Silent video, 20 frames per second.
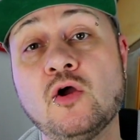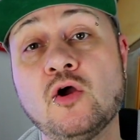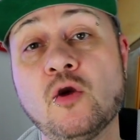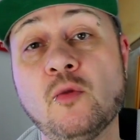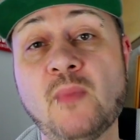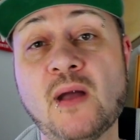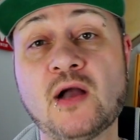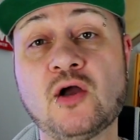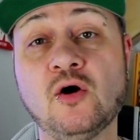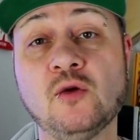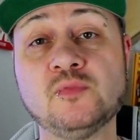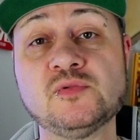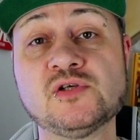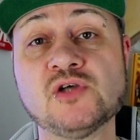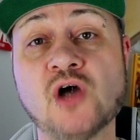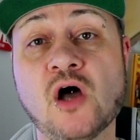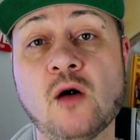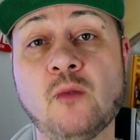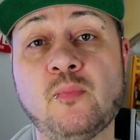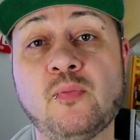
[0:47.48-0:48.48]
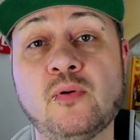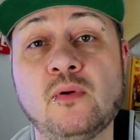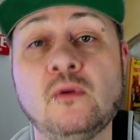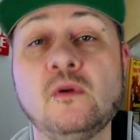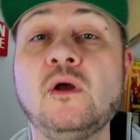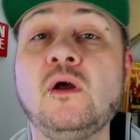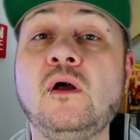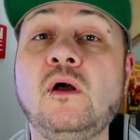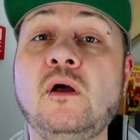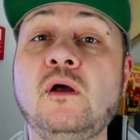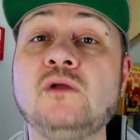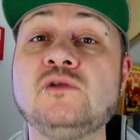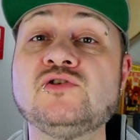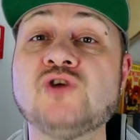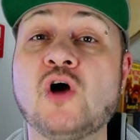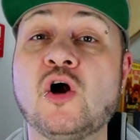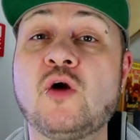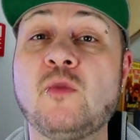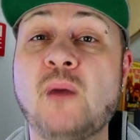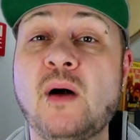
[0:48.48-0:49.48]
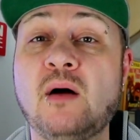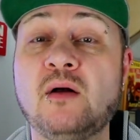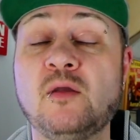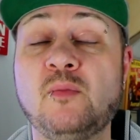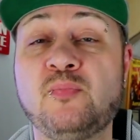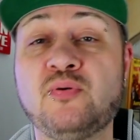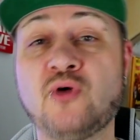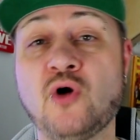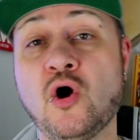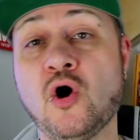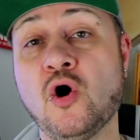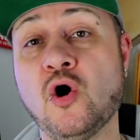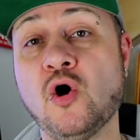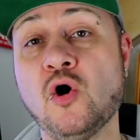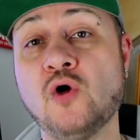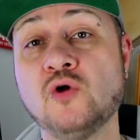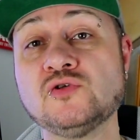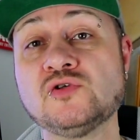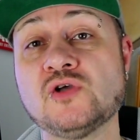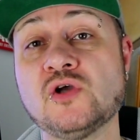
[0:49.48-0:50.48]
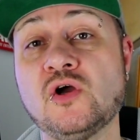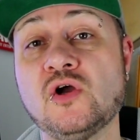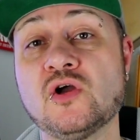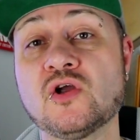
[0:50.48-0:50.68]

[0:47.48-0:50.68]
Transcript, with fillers: come back up top, talk about the pros,